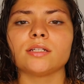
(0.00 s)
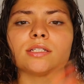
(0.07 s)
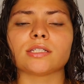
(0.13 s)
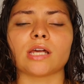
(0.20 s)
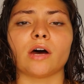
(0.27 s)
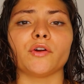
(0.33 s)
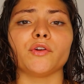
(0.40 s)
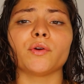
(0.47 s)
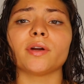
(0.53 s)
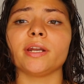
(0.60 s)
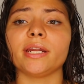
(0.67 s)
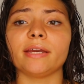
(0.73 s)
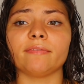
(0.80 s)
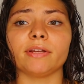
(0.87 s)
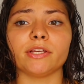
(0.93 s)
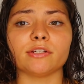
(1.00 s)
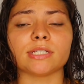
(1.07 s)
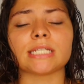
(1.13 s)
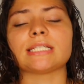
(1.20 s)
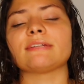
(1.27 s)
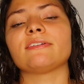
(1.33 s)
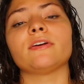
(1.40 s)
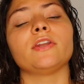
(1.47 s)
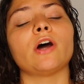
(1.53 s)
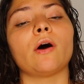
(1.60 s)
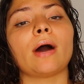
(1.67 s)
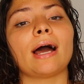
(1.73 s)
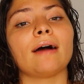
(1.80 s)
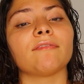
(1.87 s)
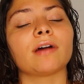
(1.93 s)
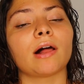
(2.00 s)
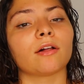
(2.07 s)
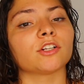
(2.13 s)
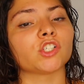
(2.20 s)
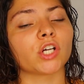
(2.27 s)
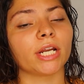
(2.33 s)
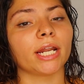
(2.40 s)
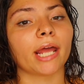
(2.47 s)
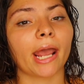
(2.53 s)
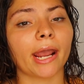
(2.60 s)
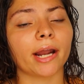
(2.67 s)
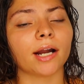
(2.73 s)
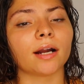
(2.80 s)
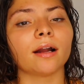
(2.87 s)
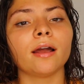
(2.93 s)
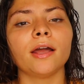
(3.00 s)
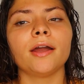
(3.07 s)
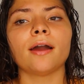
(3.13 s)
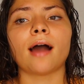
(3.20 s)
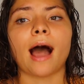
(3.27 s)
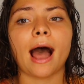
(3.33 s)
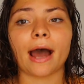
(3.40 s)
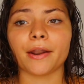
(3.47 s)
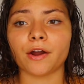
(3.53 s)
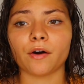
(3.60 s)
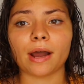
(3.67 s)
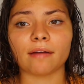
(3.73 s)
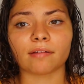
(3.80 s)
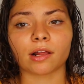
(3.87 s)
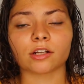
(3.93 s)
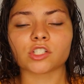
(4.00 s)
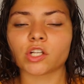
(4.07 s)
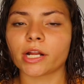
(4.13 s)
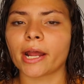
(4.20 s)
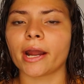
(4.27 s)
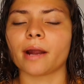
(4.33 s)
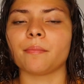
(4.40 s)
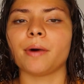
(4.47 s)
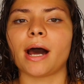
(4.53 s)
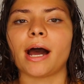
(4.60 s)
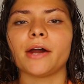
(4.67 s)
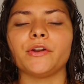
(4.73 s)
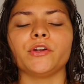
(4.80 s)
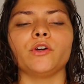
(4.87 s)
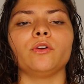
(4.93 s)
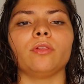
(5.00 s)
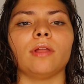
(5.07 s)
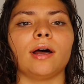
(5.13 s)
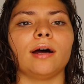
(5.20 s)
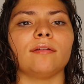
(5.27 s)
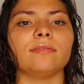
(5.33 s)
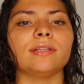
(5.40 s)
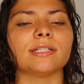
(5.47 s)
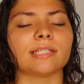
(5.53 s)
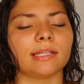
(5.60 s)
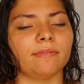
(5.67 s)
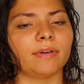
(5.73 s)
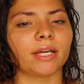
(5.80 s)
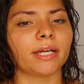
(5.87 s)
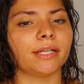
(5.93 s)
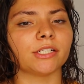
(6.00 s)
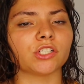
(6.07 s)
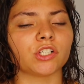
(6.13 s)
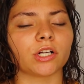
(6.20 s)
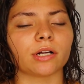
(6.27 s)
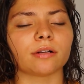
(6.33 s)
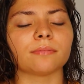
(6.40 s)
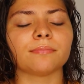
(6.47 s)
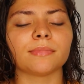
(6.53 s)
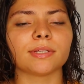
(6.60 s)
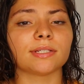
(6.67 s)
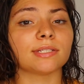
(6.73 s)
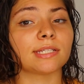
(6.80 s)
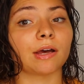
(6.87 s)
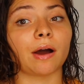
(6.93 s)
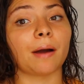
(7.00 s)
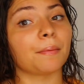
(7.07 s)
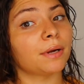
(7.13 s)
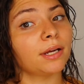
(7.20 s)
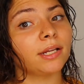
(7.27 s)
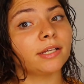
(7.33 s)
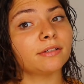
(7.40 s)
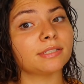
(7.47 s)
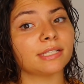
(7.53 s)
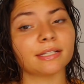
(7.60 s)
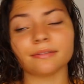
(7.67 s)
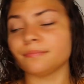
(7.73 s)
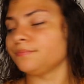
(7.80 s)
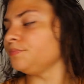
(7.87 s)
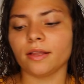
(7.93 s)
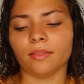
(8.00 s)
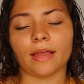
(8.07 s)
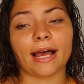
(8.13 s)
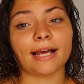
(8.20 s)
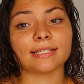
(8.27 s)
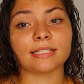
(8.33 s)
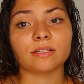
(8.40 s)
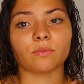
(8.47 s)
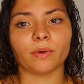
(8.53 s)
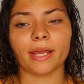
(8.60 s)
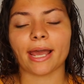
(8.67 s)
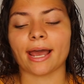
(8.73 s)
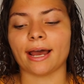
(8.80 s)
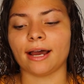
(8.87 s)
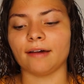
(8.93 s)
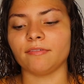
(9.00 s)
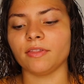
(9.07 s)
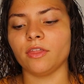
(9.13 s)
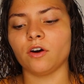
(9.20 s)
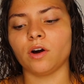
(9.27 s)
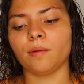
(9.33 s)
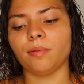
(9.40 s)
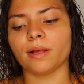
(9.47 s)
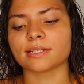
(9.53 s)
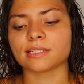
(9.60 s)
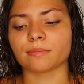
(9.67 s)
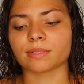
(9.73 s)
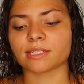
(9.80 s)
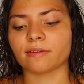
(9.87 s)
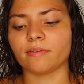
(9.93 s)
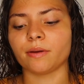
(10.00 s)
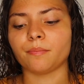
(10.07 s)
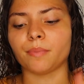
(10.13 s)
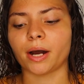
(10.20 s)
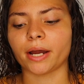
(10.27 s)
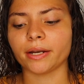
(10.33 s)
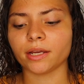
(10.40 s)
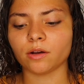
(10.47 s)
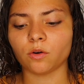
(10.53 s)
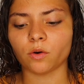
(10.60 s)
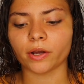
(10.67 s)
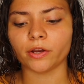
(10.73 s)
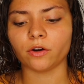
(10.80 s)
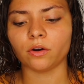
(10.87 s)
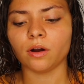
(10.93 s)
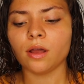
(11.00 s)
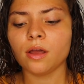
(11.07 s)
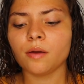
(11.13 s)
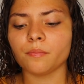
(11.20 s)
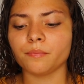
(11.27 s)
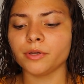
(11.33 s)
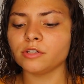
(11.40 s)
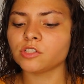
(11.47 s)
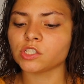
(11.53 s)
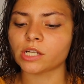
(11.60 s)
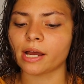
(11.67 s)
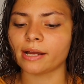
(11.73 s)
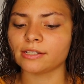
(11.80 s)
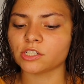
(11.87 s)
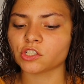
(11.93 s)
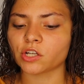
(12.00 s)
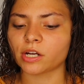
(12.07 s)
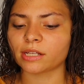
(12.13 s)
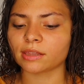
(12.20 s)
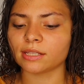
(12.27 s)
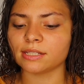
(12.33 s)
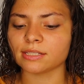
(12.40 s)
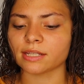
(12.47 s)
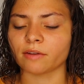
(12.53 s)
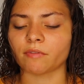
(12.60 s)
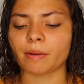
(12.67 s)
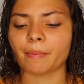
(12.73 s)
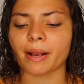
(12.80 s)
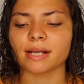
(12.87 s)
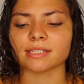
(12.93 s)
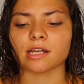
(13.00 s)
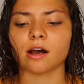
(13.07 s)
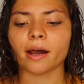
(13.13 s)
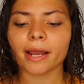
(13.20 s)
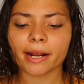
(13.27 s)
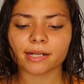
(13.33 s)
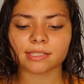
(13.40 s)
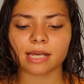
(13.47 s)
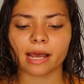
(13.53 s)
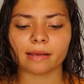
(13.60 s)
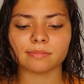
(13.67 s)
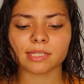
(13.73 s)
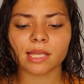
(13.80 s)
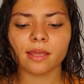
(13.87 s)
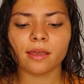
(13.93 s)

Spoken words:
So you can even use this if you don't have color treated hair. I don't have color treated hair, but I do love this leave-in conditioner, so I'm going to use it. Last, we have the Olaplex No.7 Bonding Oil. Boosts shine, strengthens, and repairs all hair types.